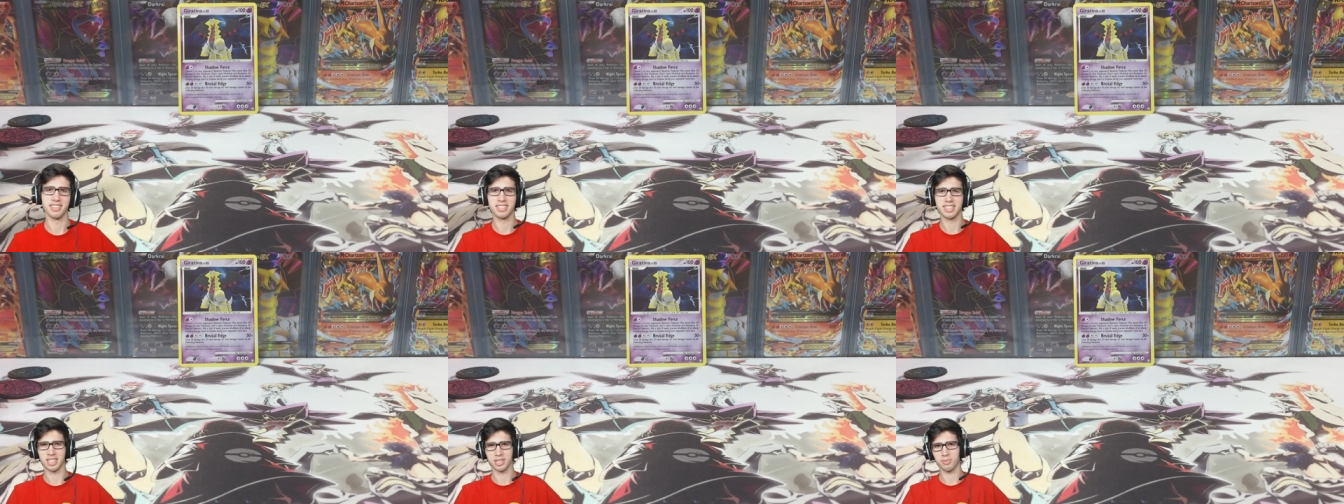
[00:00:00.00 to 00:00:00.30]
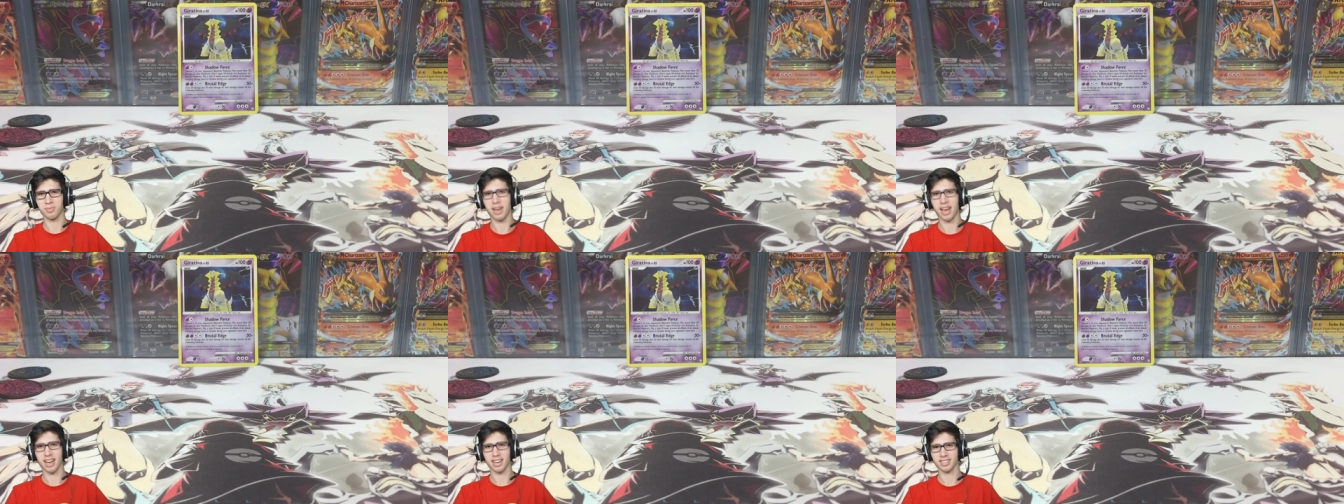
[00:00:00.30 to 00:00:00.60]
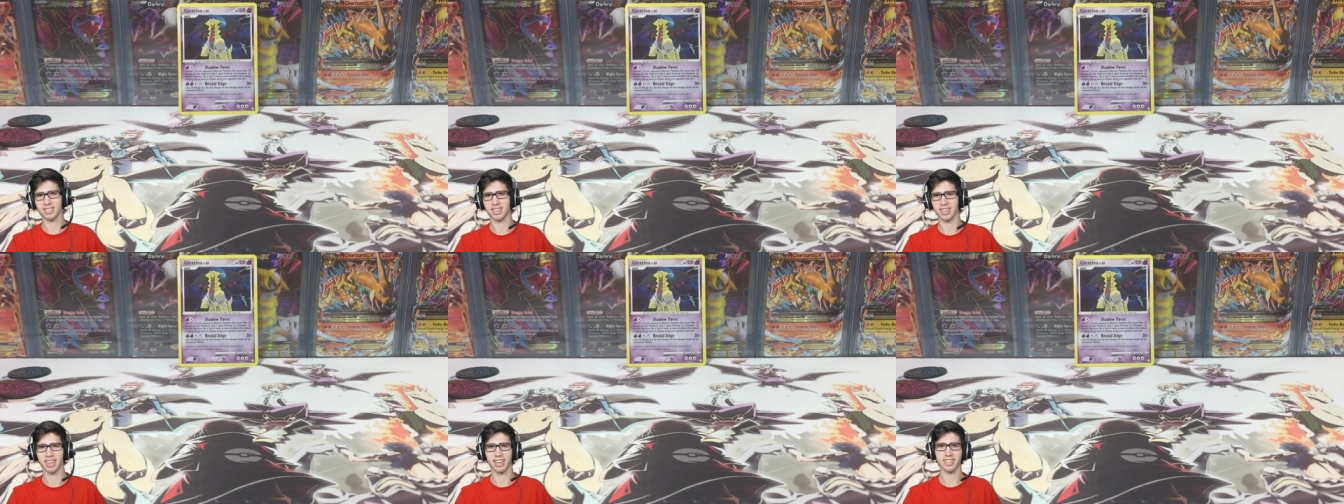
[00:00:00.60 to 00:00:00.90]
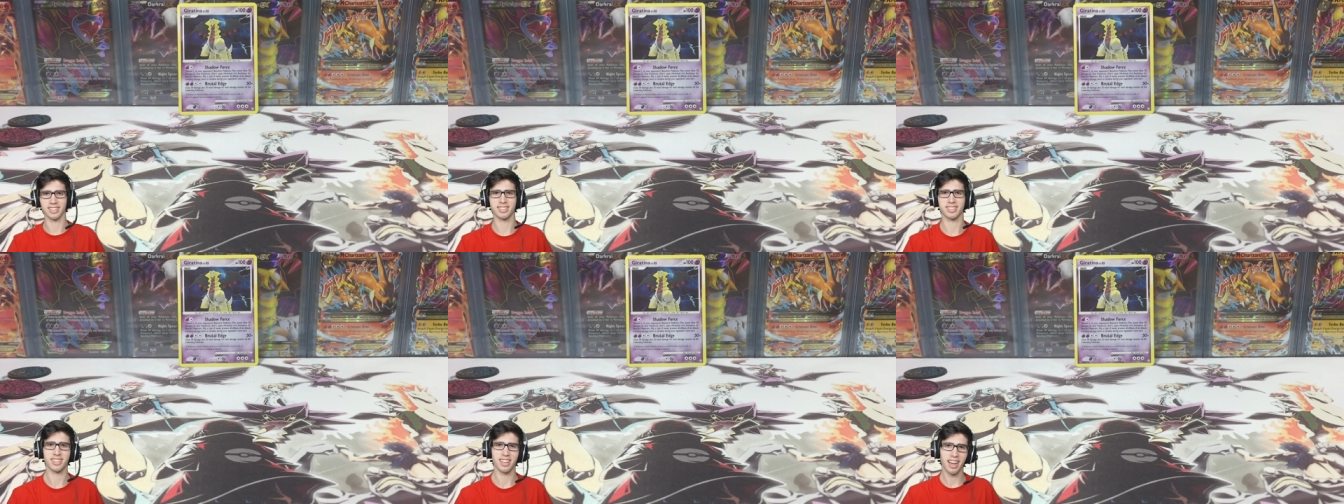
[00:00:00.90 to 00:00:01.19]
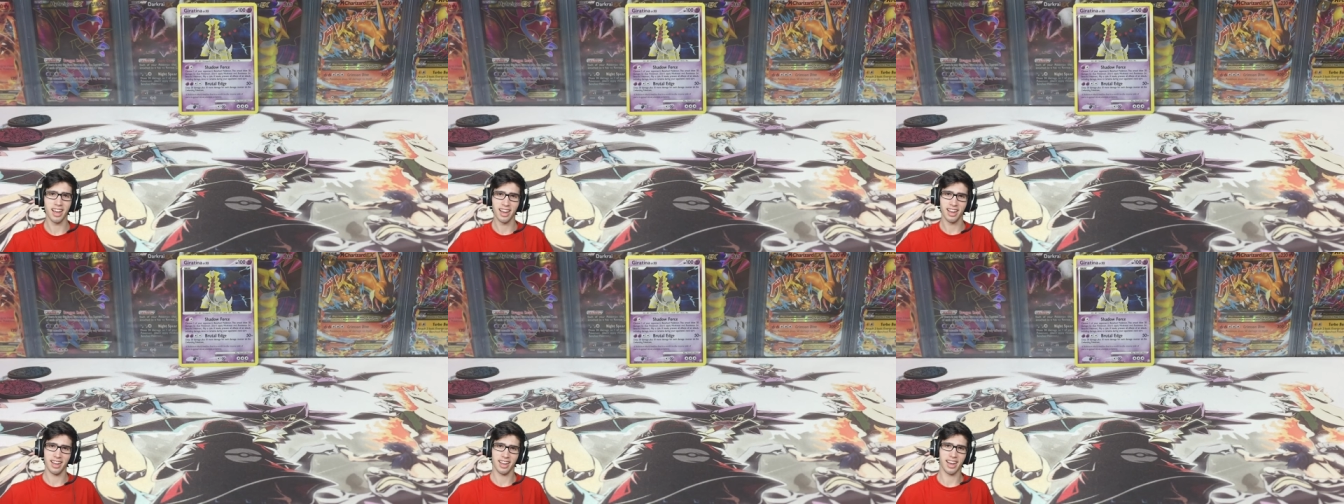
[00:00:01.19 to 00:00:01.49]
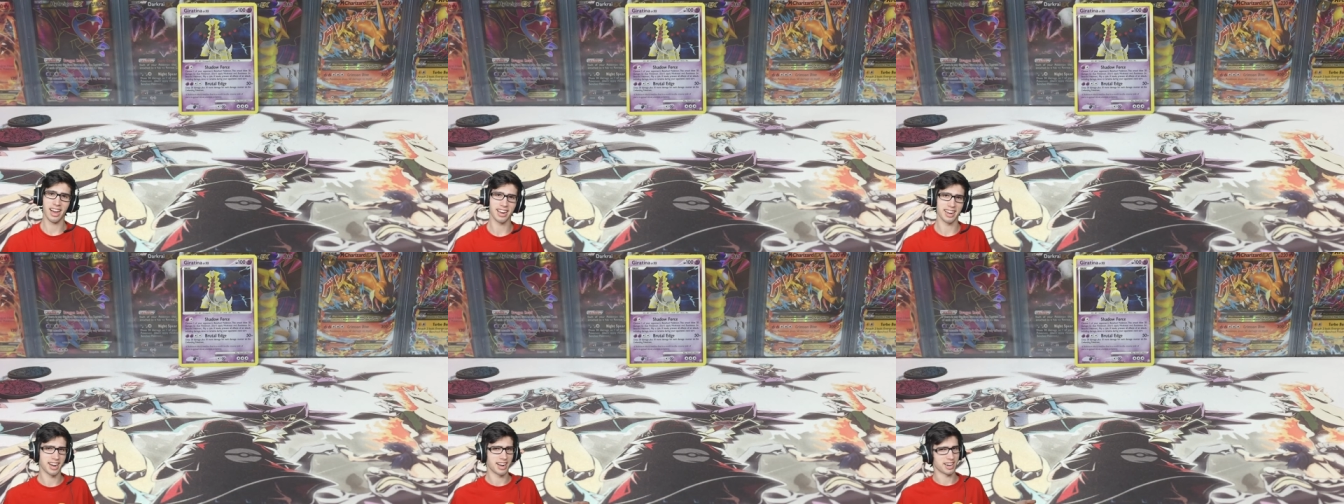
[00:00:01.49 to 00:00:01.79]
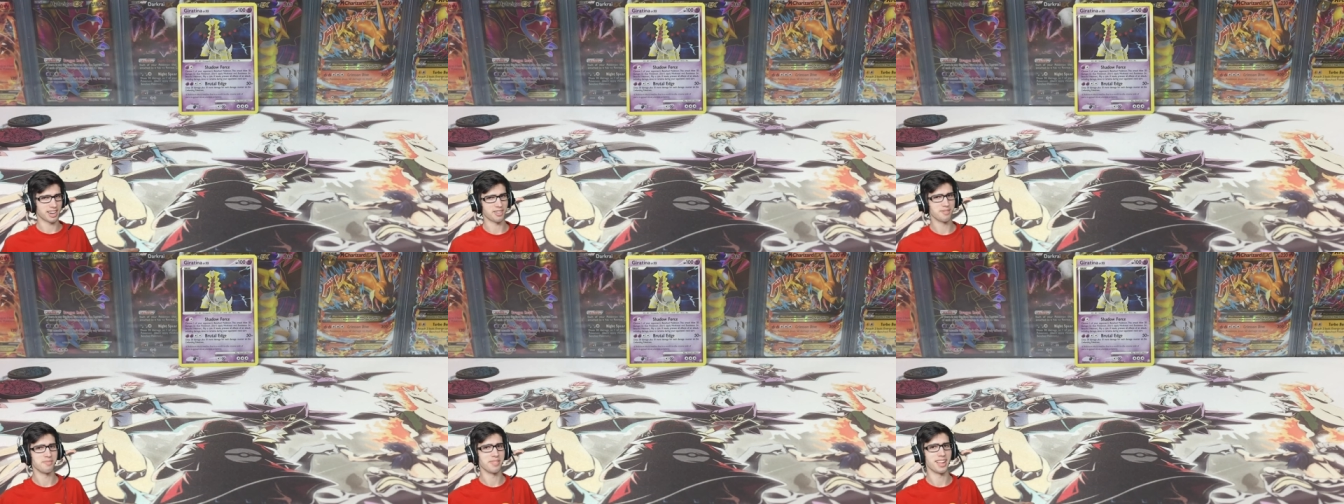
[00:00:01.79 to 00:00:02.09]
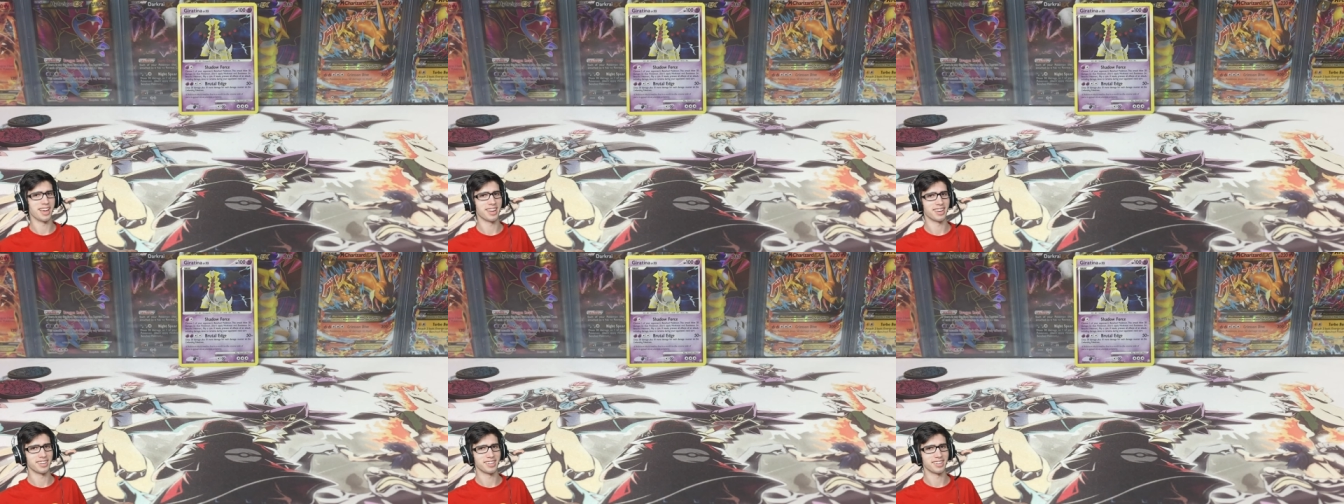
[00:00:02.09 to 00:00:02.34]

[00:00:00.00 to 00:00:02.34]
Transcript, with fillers: 6 packs, I guess I can't